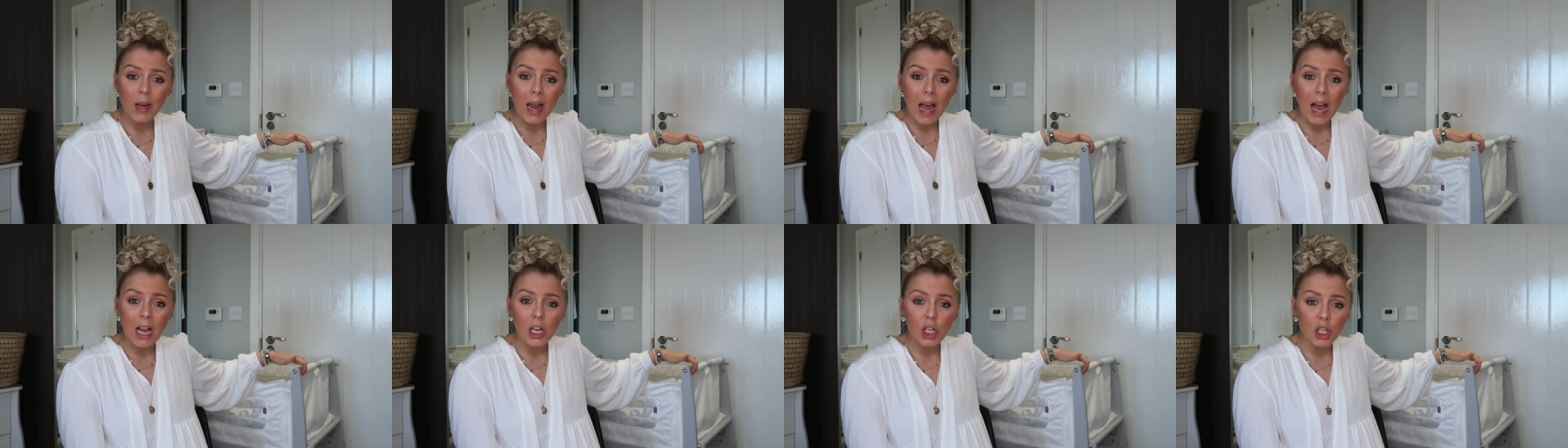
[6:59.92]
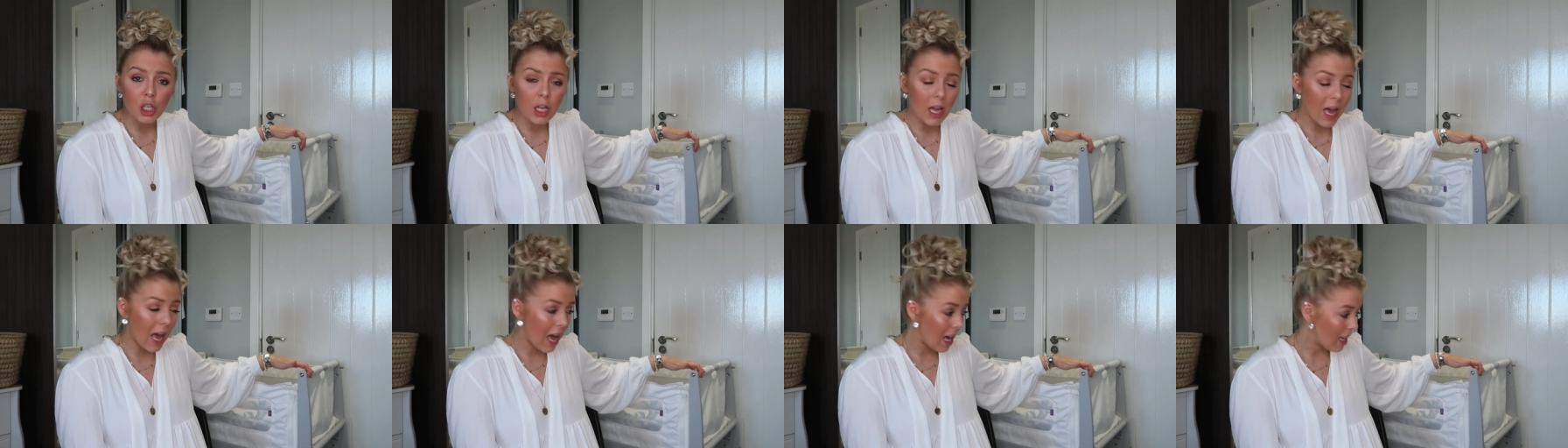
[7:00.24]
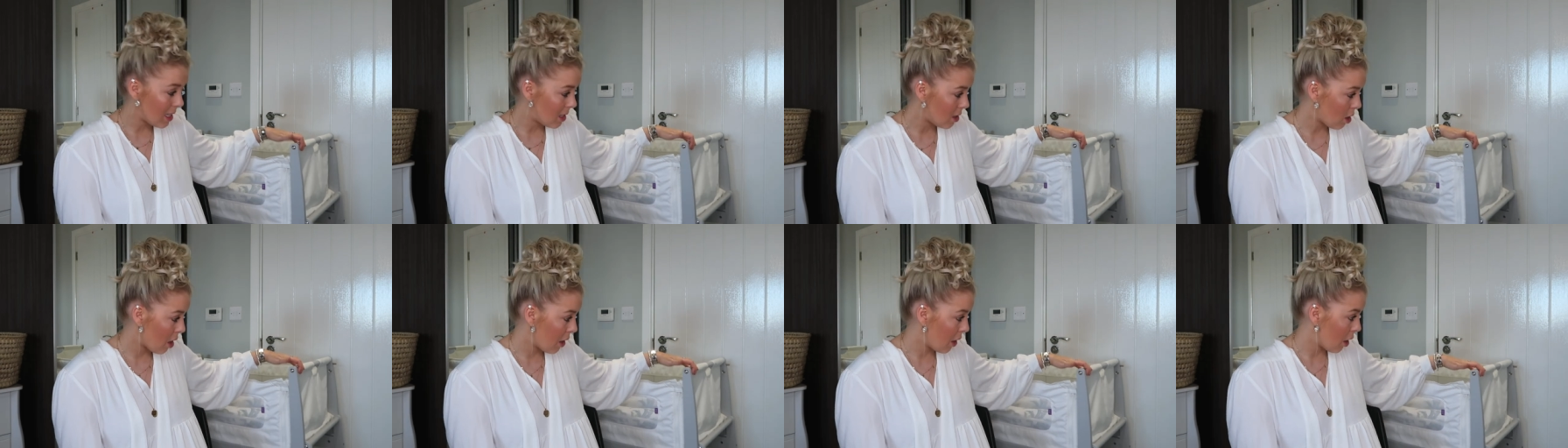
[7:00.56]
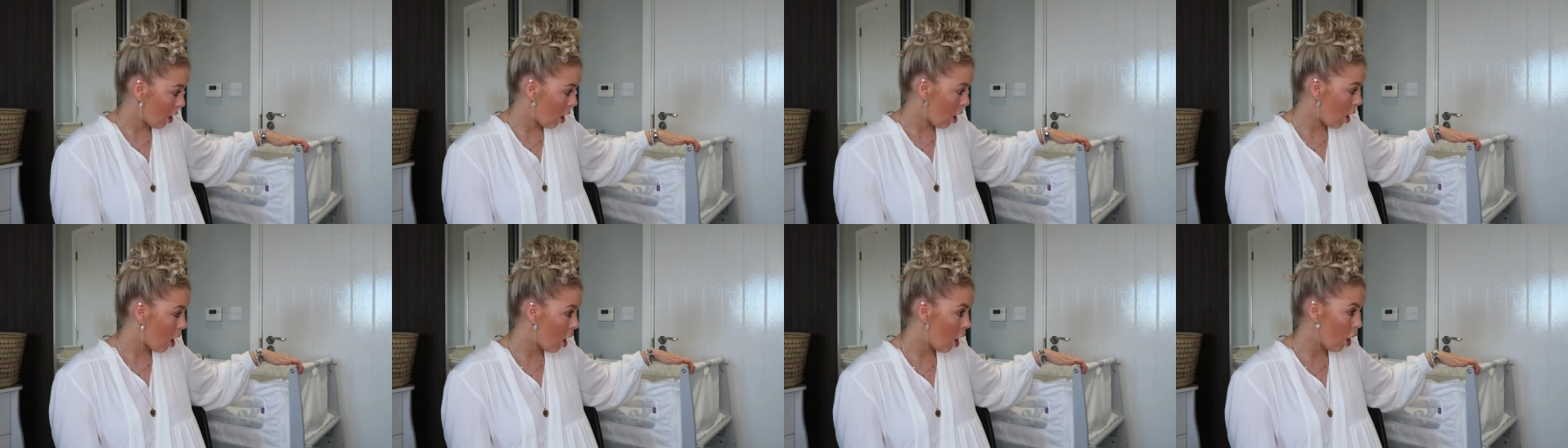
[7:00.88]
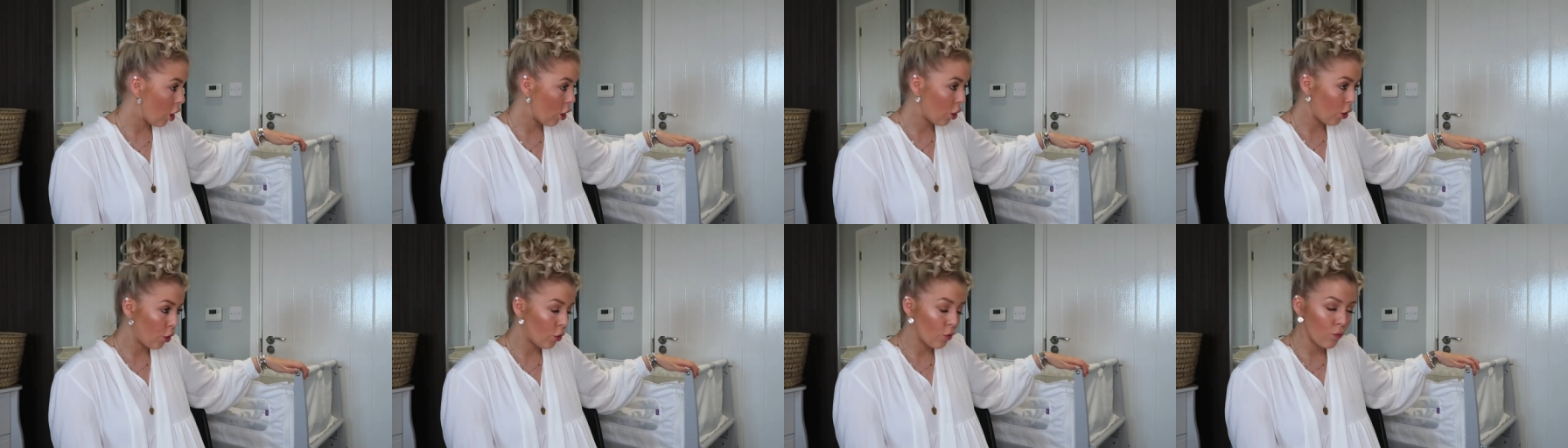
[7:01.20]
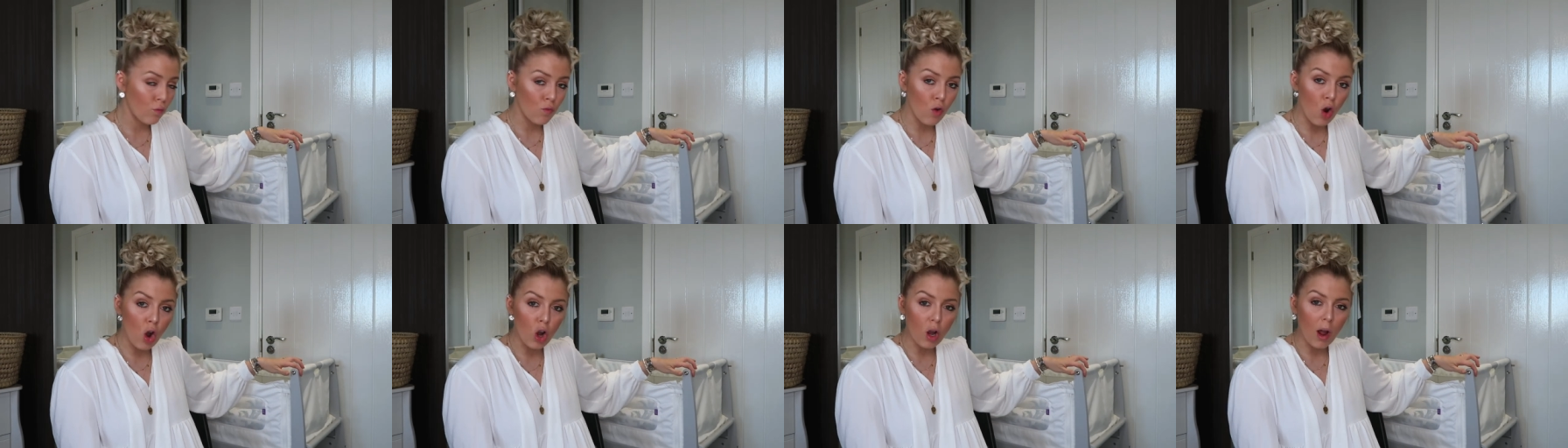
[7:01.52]
one actually has like a
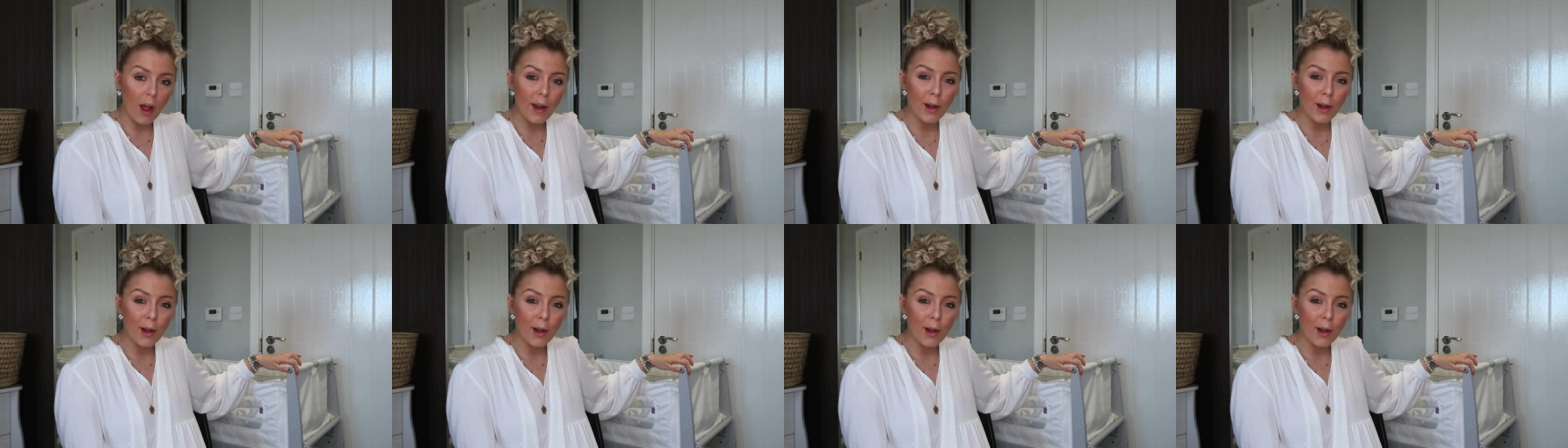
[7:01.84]
good rock.